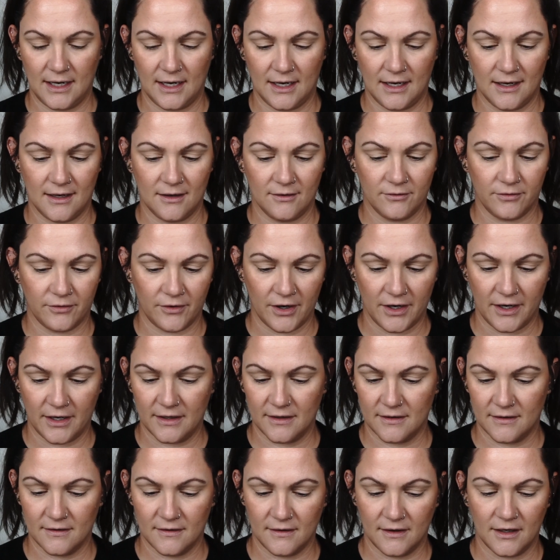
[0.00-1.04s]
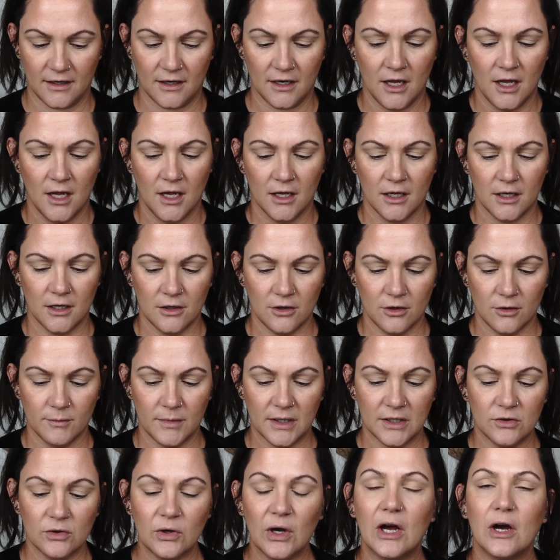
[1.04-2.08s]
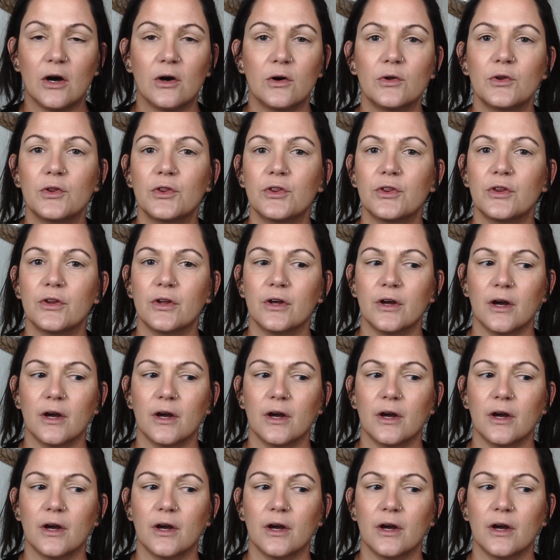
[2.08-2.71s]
and friends. And, you know, mental health